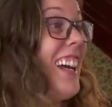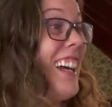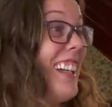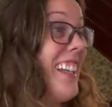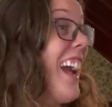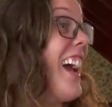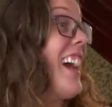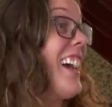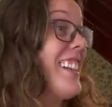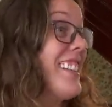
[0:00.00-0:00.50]
We'll
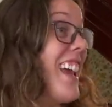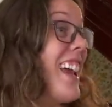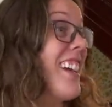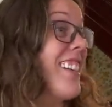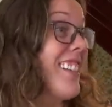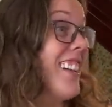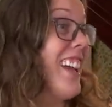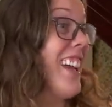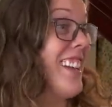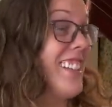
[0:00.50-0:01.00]
yeah, go see
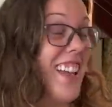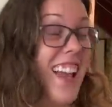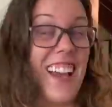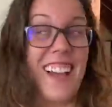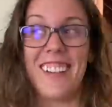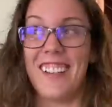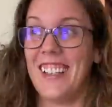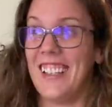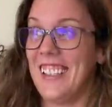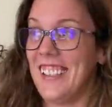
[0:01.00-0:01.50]
exactly, it. Exactly. All
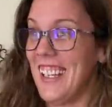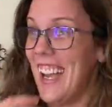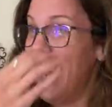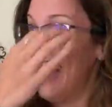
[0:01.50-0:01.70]
right, that's yeah. cool.